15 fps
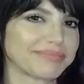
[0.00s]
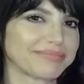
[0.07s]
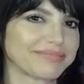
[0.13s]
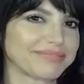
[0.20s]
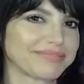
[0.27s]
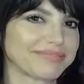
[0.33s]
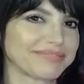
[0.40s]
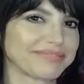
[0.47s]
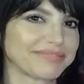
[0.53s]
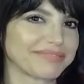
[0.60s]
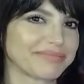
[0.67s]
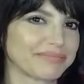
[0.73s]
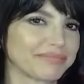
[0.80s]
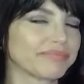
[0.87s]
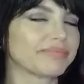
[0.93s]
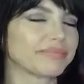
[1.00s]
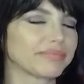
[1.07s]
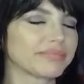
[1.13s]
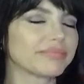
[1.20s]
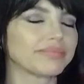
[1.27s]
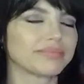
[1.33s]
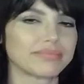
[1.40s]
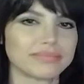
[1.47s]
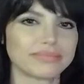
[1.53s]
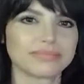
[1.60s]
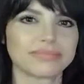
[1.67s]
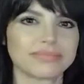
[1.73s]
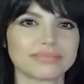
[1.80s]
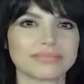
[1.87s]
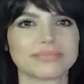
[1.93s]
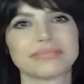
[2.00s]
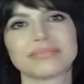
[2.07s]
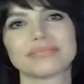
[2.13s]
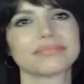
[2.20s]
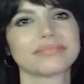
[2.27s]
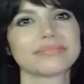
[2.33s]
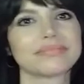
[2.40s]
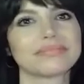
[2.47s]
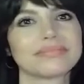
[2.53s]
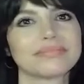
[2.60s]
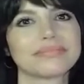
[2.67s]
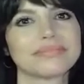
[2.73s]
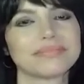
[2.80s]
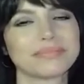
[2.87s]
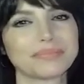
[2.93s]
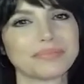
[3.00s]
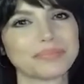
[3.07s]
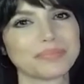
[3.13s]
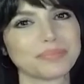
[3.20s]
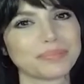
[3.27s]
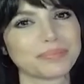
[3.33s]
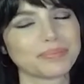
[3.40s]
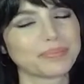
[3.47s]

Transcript: No words are spoken by the person on screen.